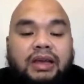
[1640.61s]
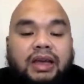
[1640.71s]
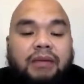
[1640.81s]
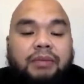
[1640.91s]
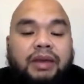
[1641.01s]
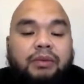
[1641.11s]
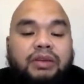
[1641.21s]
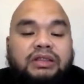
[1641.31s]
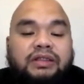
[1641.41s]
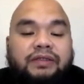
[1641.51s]
and men with
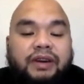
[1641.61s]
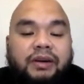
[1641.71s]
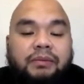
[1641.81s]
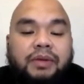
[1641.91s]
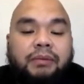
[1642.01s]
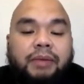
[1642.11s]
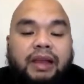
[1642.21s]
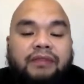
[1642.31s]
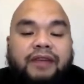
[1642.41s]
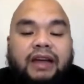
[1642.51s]
severe
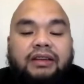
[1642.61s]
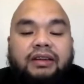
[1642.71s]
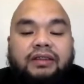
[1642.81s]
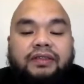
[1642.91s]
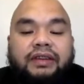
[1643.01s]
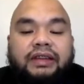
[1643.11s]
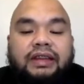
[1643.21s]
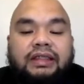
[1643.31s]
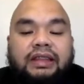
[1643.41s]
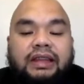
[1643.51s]
male factor
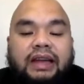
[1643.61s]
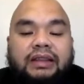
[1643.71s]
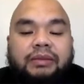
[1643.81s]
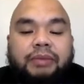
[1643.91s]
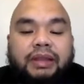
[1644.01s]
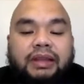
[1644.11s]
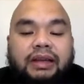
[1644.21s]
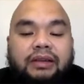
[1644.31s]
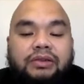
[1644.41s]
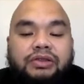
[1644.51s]
infertility under
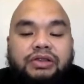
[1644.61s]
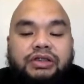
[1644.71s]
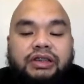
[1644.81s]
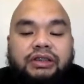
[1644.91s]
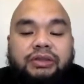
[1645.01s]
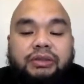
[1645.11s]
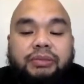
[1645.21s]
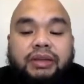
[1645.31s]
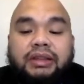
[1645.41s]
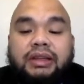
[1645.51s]
medical or surgical
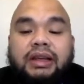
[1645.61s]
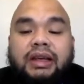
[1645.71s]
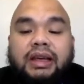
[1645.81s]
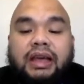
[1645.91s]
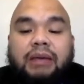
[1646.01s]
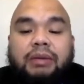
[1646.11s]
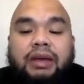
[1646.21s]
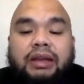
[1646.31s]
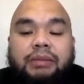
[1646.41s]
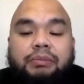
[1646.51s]
treatment, aiming
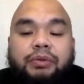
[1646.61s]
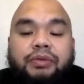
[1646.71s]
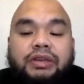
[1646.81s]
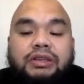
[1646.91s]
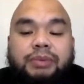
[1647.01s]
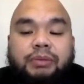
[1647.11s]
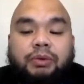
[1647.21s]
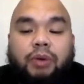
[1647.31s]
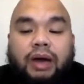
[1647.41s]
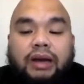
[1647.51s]
at improving sperm
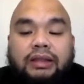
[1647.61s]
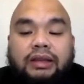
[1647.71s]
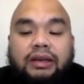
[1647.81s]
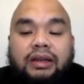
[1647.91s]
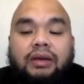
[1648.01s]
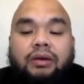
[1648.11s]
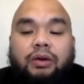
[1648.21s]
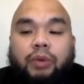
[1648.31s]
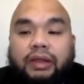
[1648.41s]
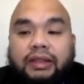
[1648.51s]
quality or
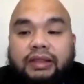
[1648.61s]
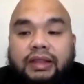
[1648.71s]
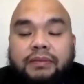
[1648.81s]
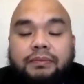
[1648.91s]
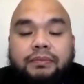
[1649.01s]
quantity,